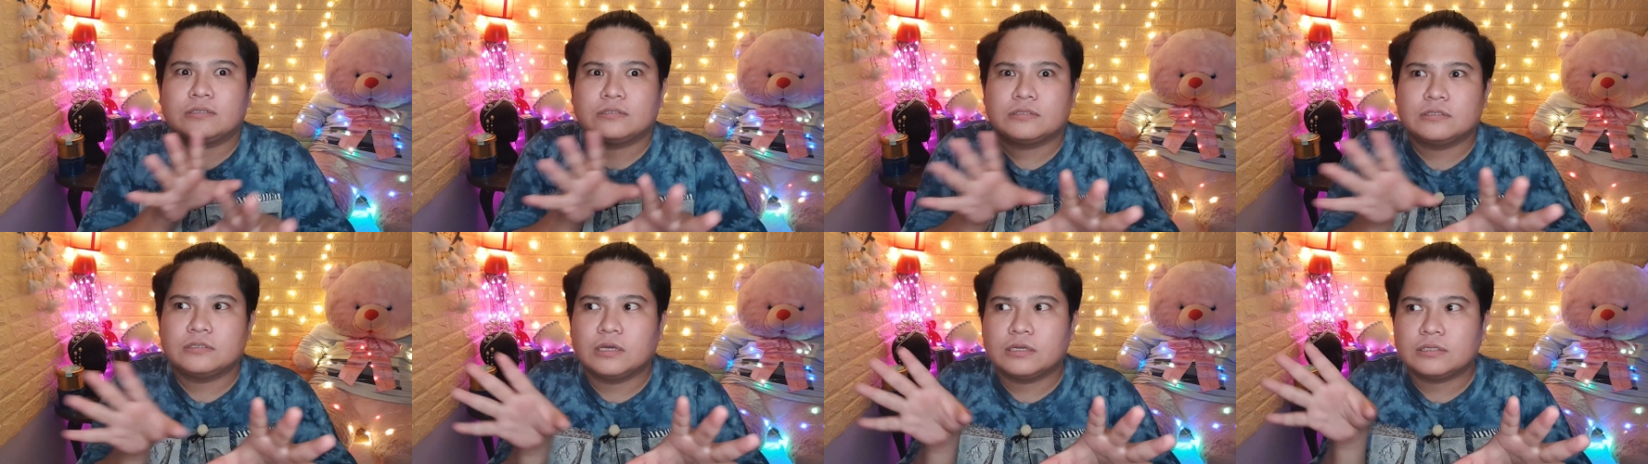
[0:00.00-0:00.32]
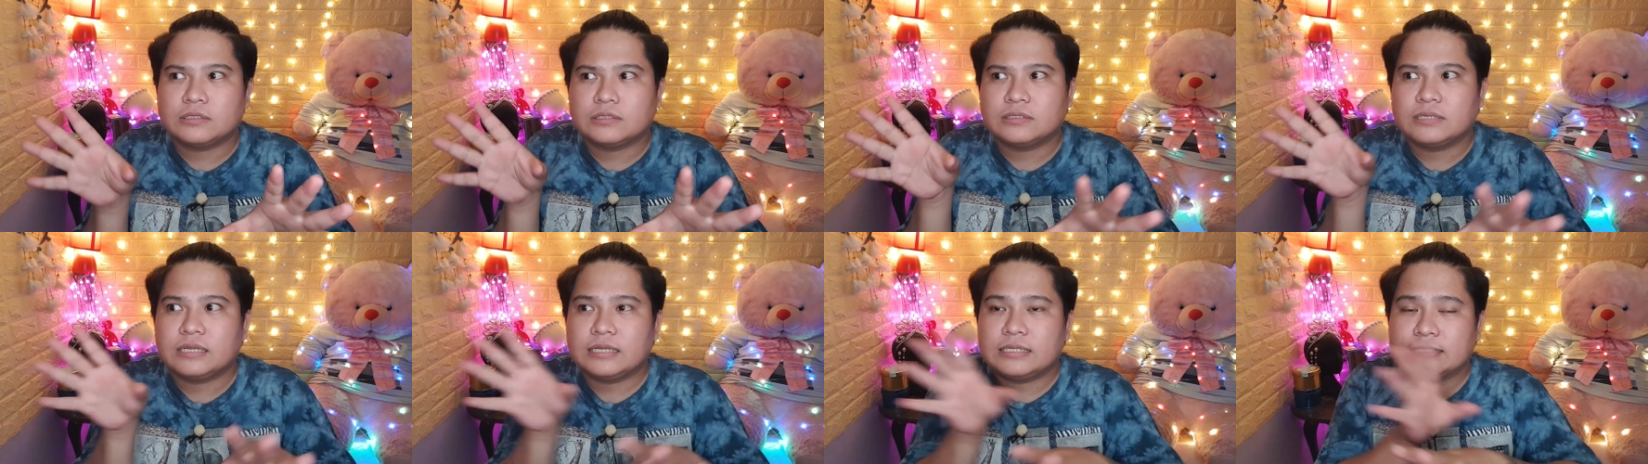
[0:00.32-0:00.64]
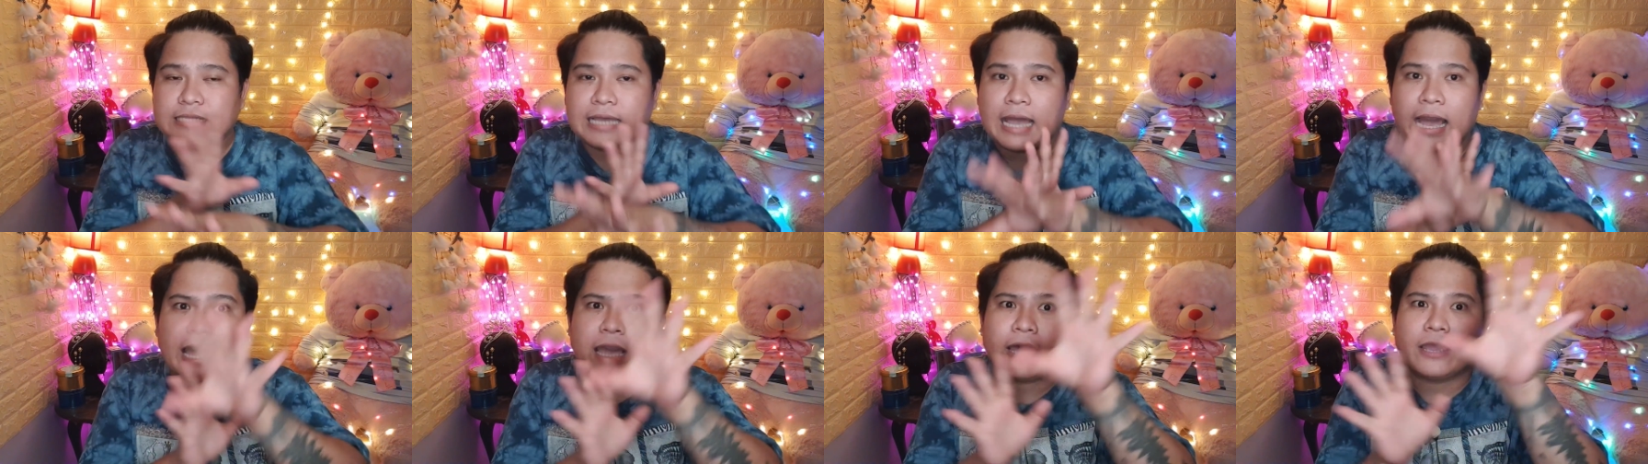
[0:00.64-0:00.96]
not the
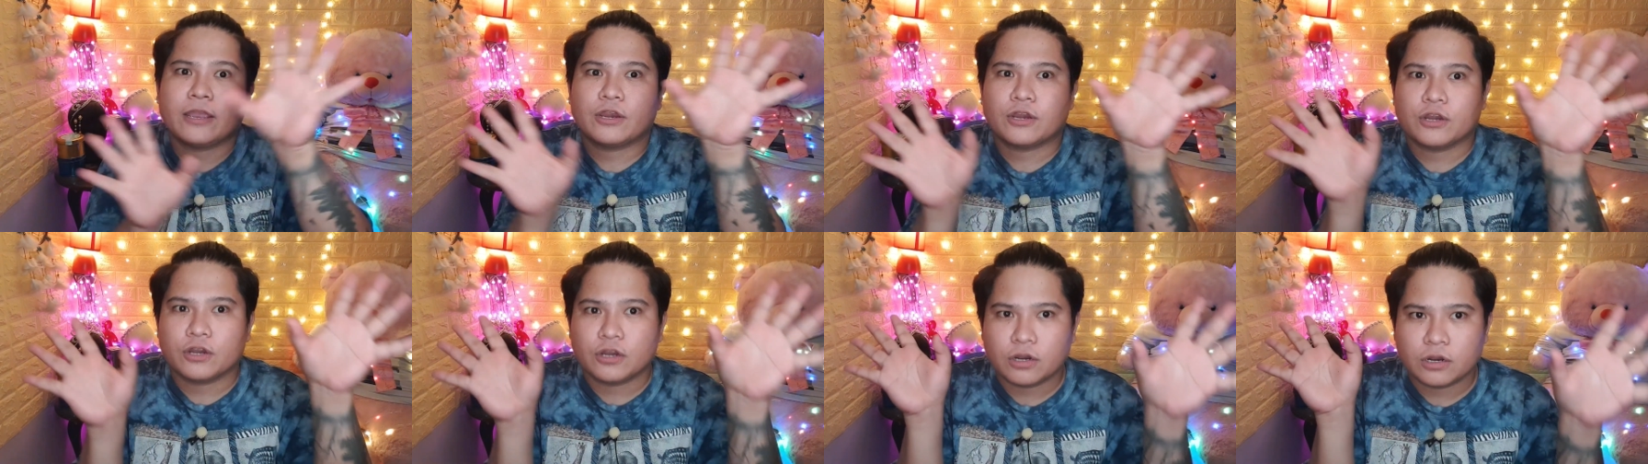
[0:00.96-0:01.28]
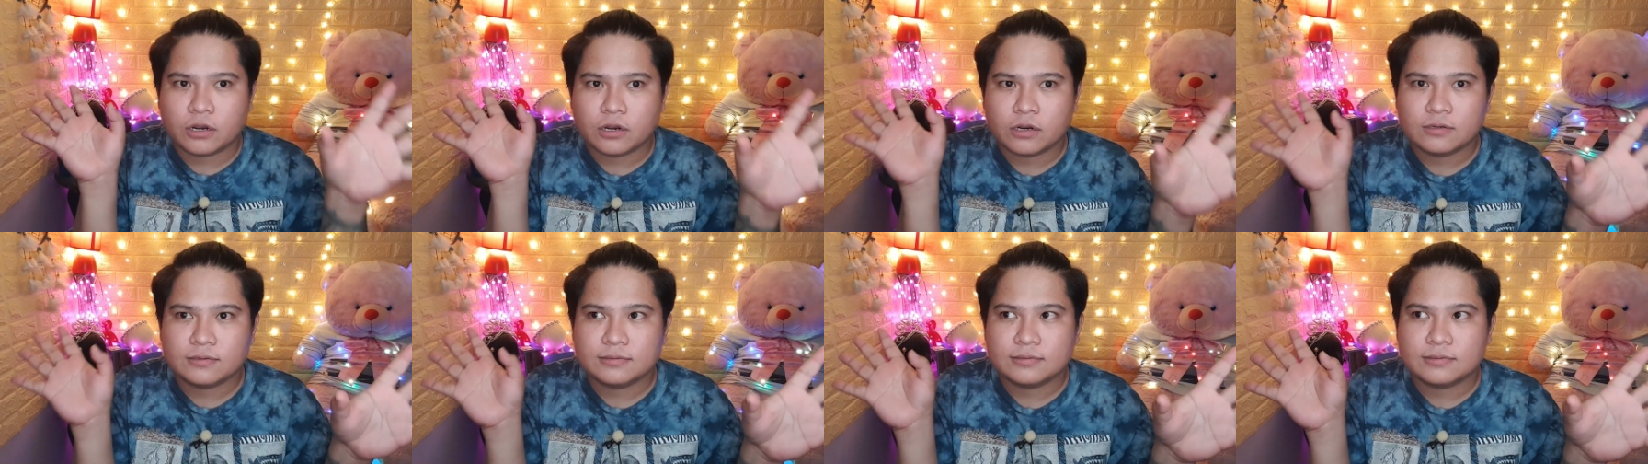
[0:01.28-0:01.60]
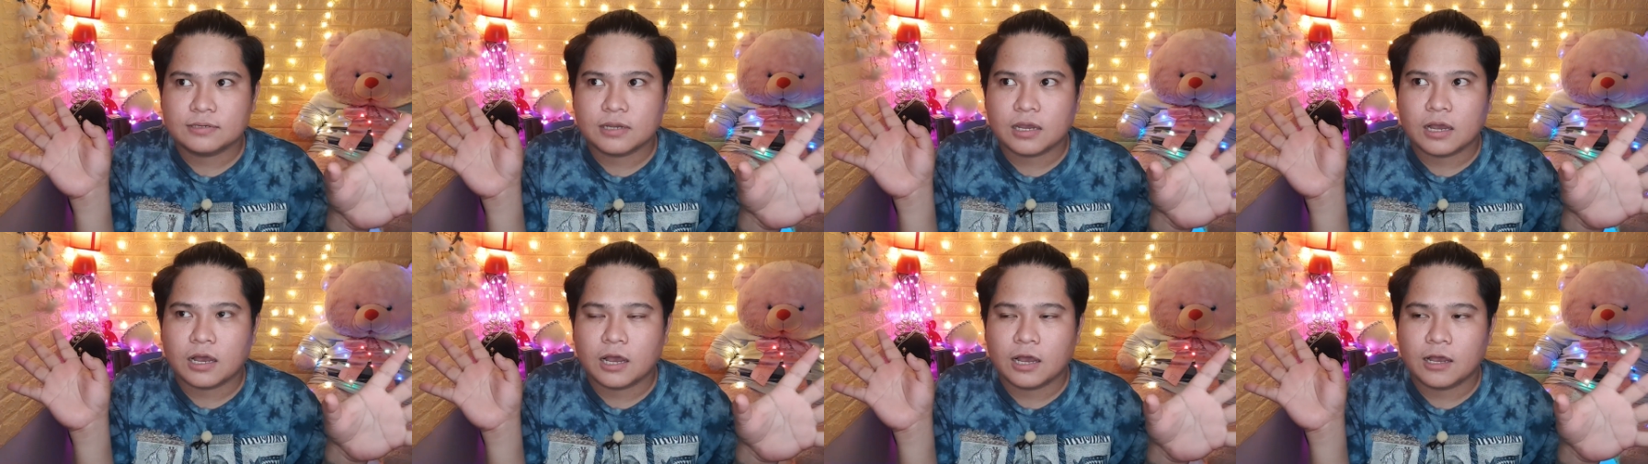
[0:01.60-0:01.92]
entire
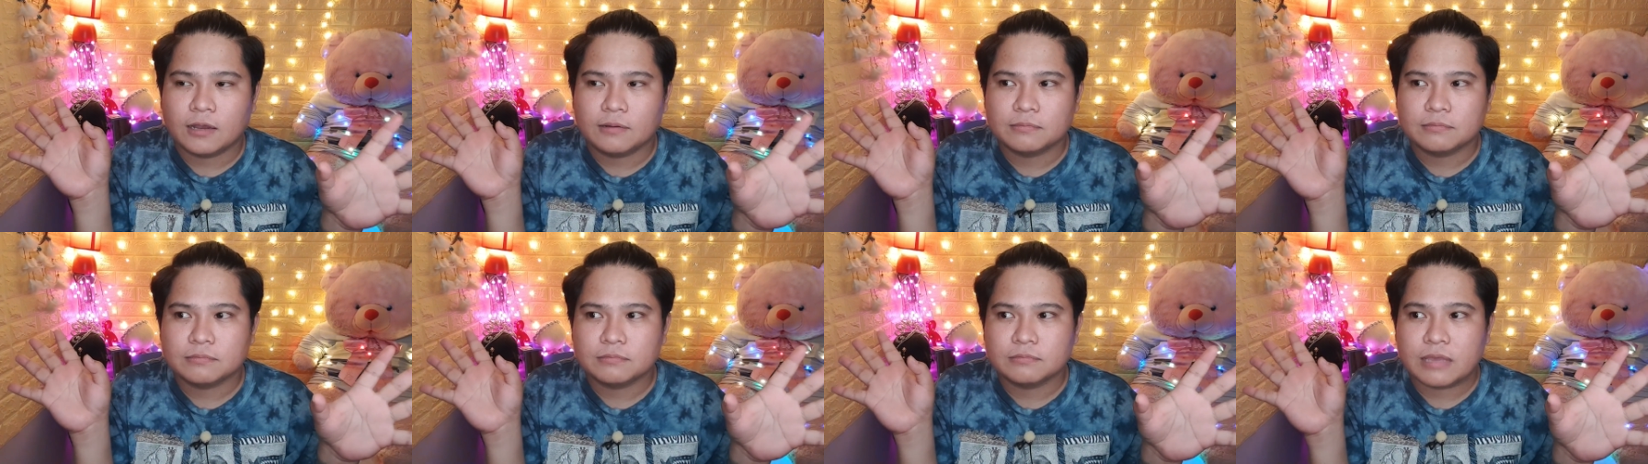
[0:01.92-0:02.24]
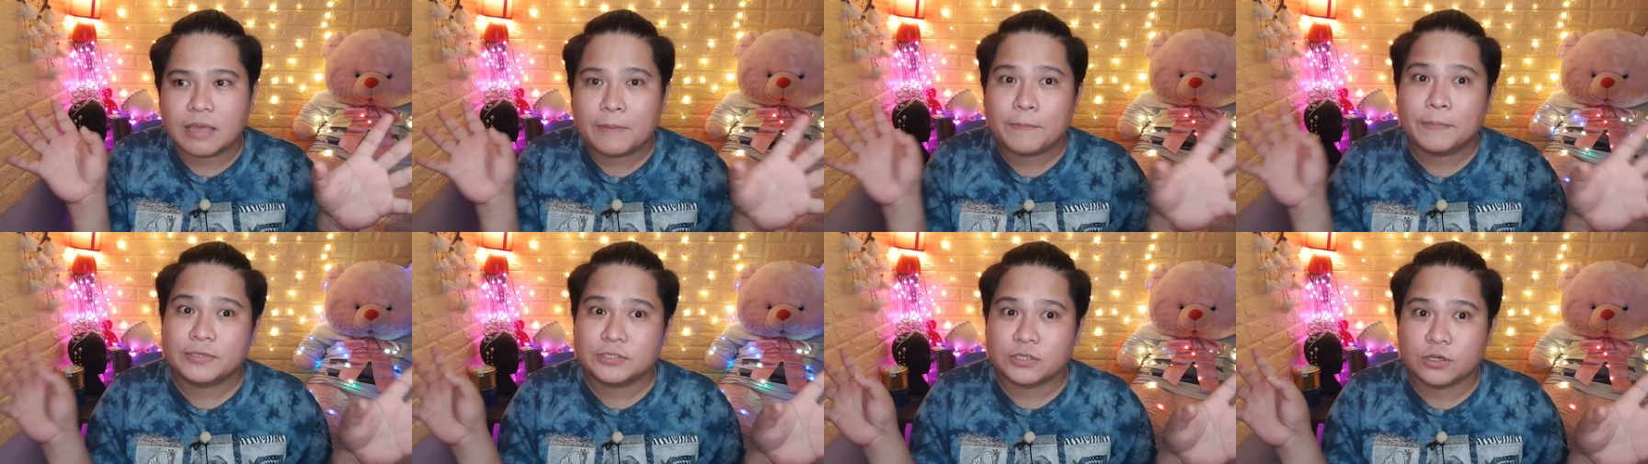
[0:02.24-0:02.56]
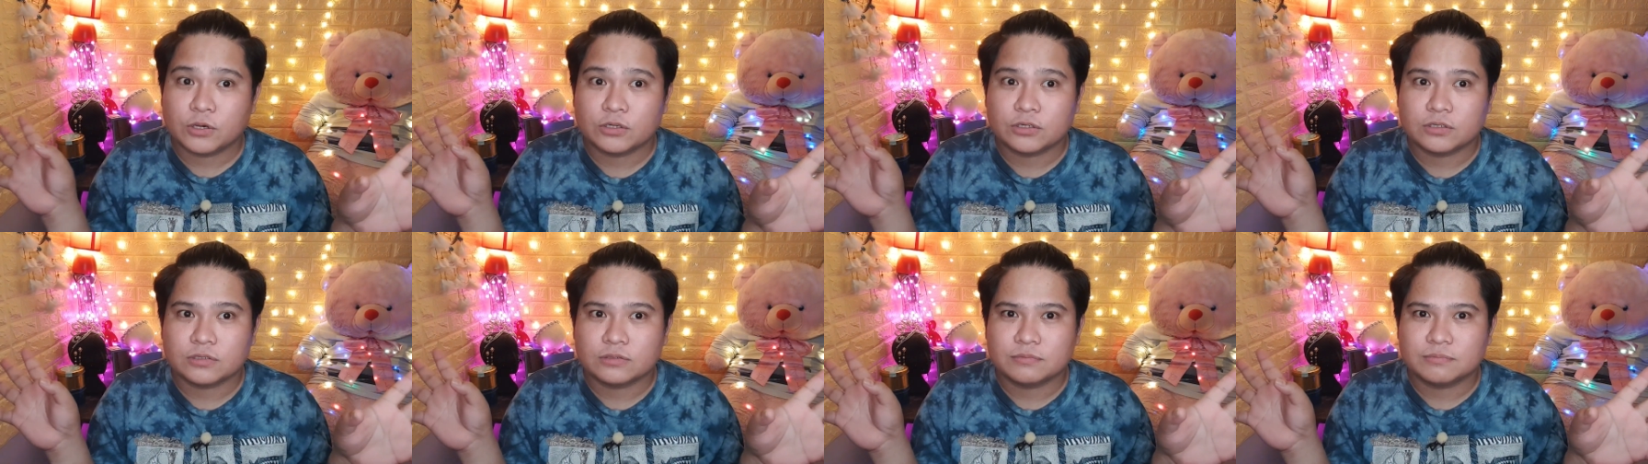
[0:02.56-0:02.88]
um,
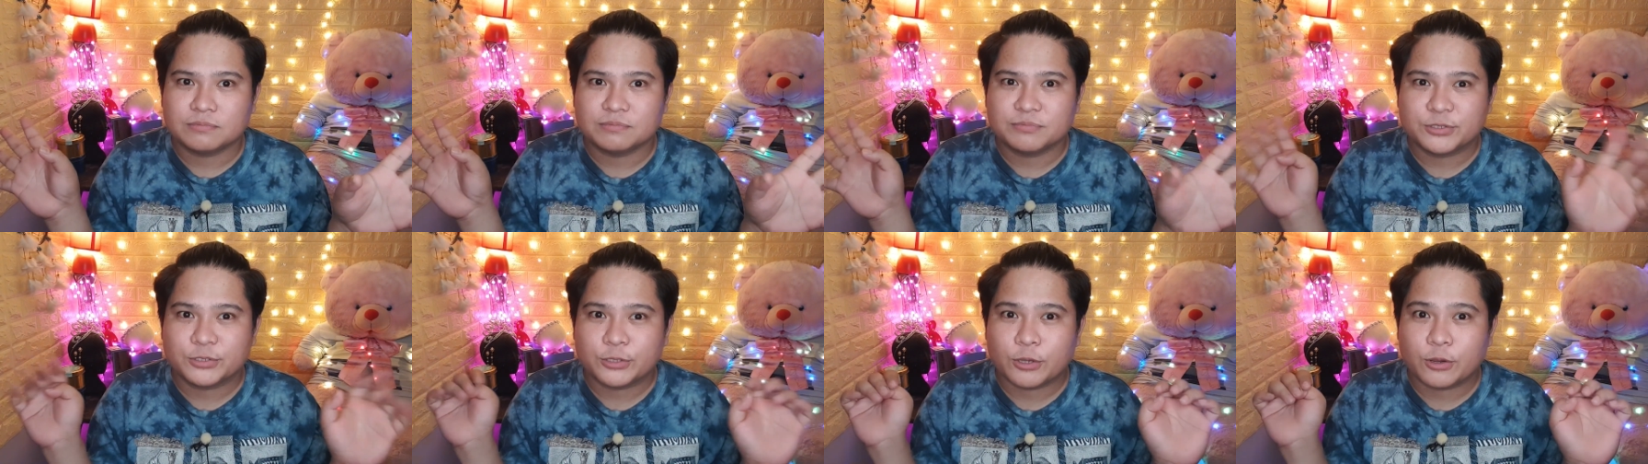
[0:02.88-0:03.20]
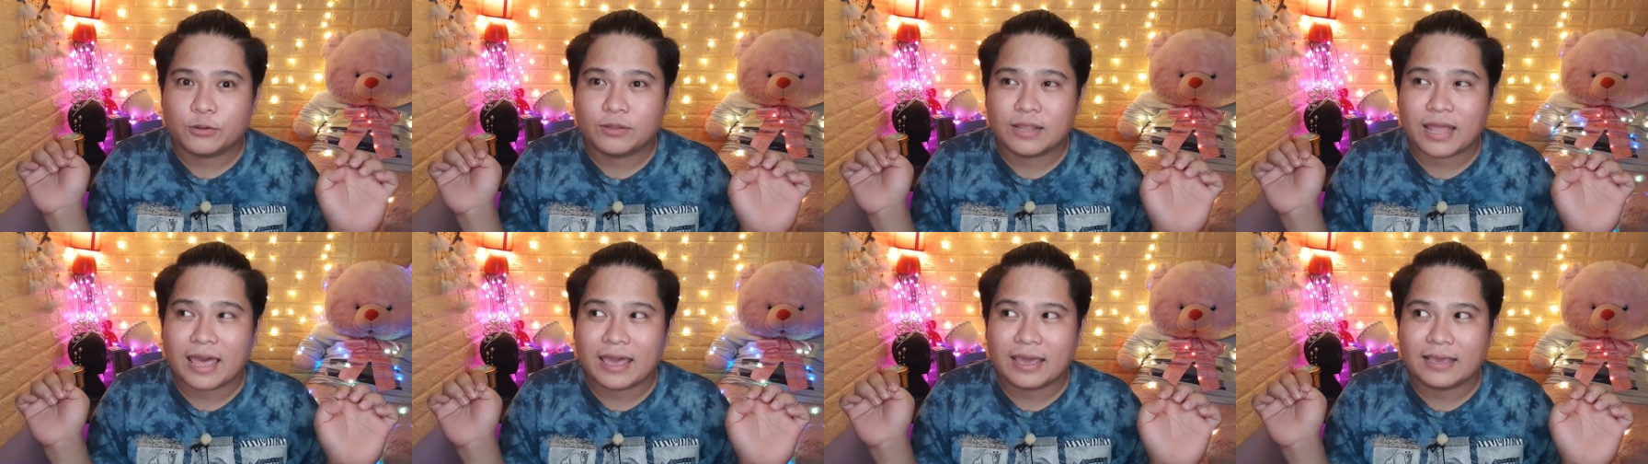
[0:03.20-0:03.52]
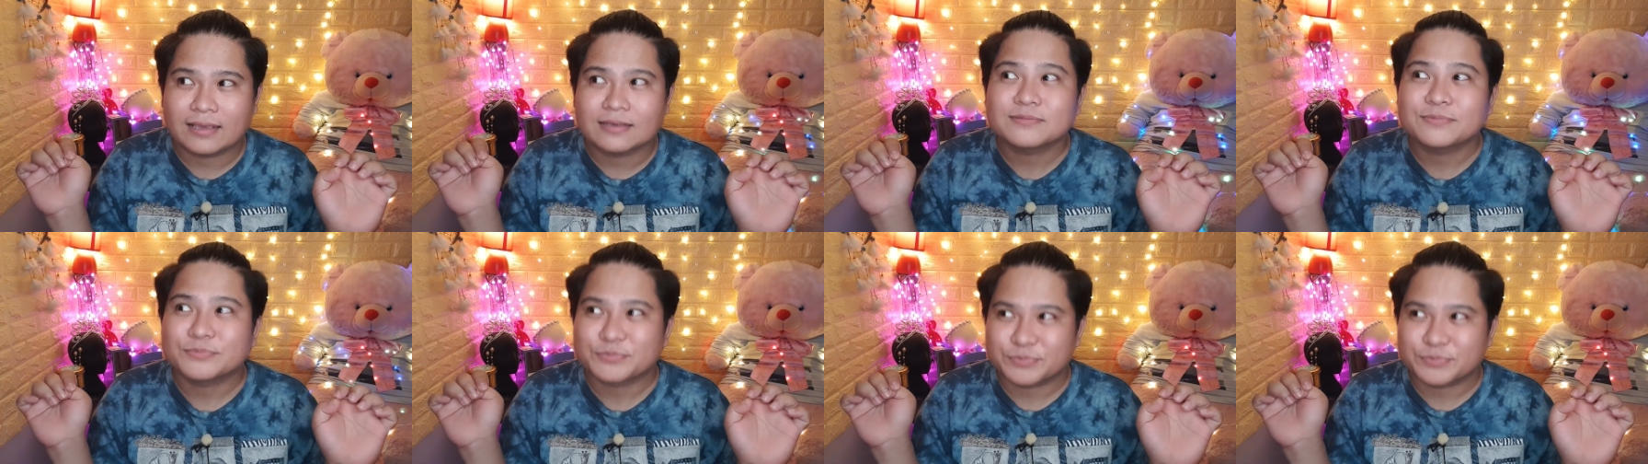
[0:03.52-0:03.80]
episode so like